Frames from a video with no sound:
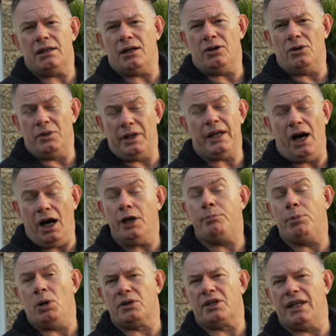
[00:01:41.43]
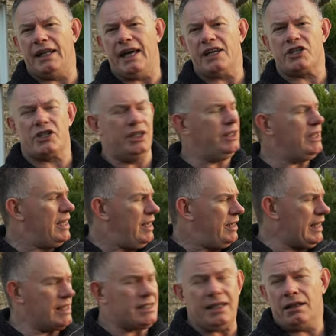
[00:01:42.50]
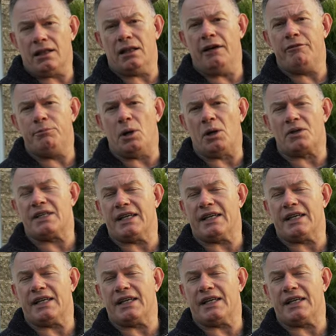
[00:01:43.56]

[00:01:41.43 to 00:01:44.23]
or the iPod connection that's in the glove box.